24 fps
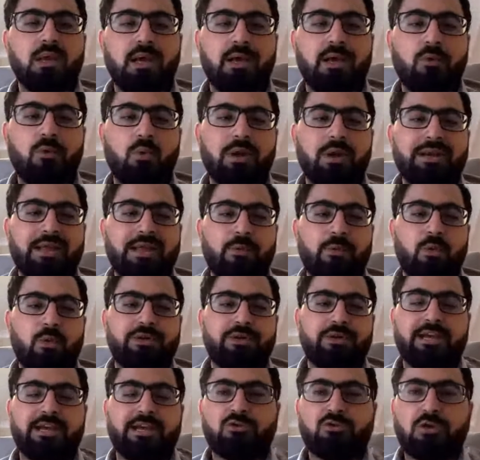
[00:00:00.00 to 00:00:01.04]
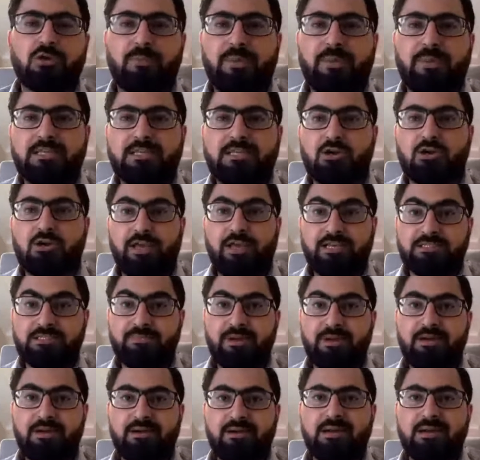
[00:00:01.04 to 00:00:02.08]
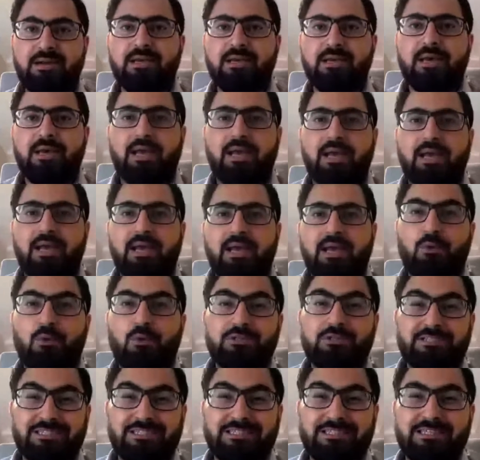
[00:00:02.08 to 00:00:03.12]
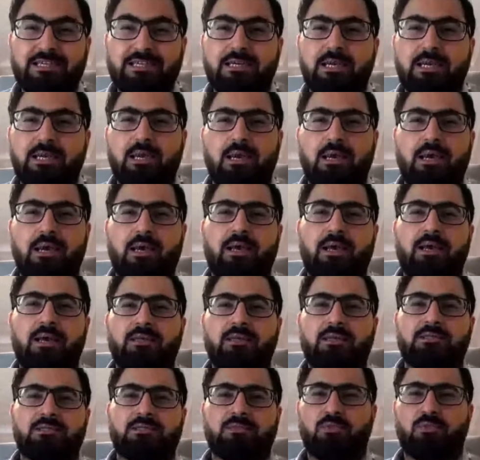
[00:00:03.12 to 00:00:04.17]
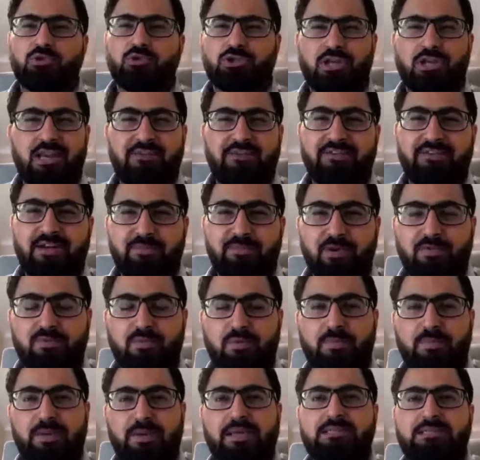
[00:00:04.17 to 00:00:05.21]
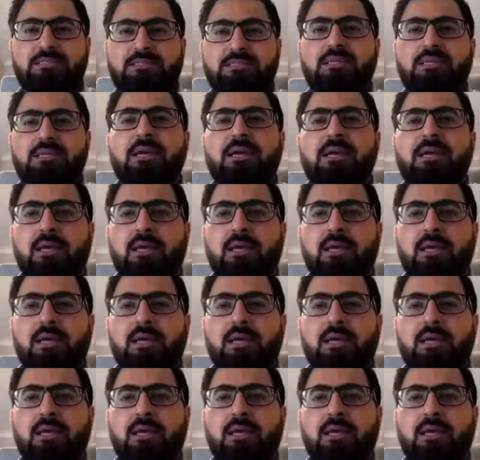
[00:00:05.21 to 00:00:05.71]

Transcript: One day we were taken to a place called Izmir. It's a port city, supposedly a very beautiful place.